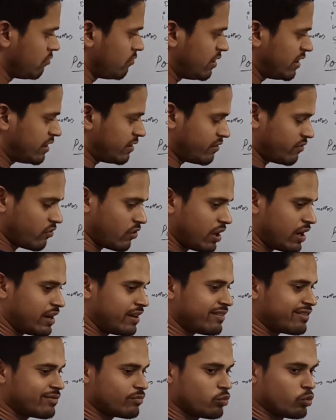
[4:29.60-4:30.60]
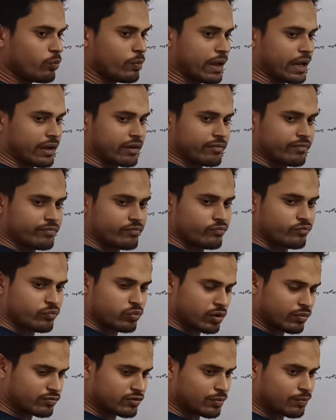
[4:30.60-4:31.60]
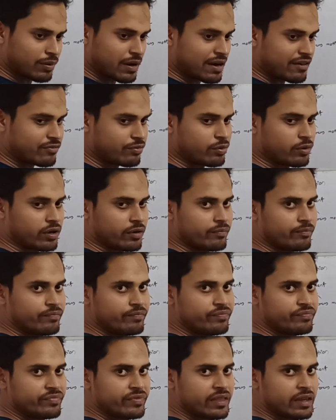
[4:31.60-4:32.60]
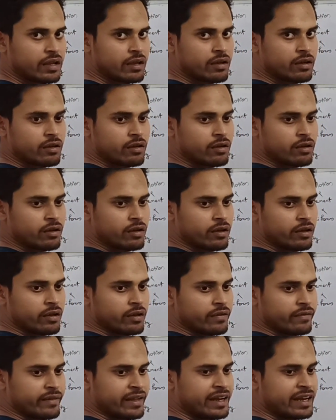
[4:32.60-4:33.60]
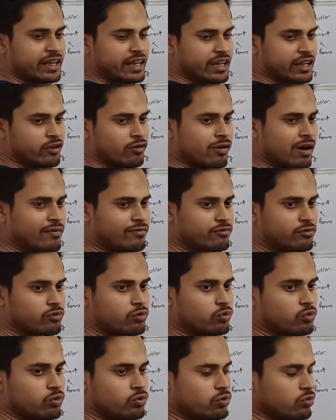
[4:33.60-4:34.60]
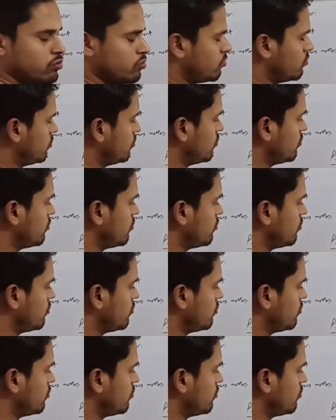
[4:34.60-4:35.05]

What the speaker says: a train is moving from the platform, then you have to